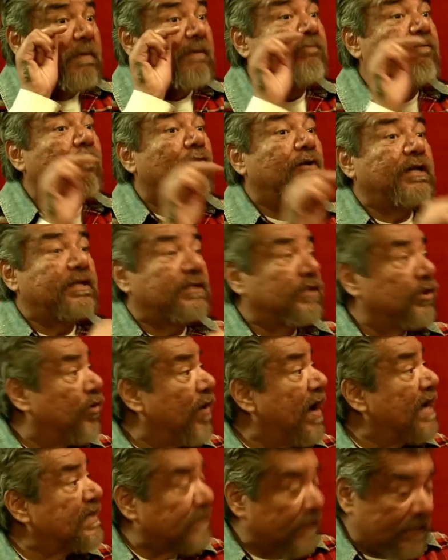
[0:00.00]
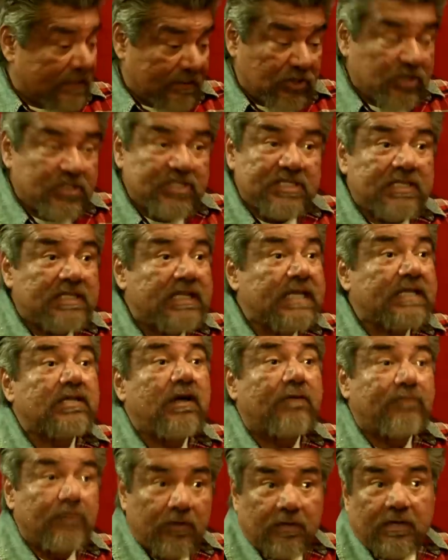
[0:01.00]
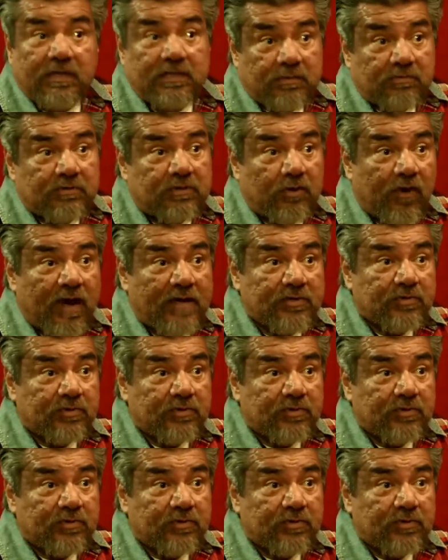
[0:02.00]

Before it hit the grass, and it just slicked off because it was the grass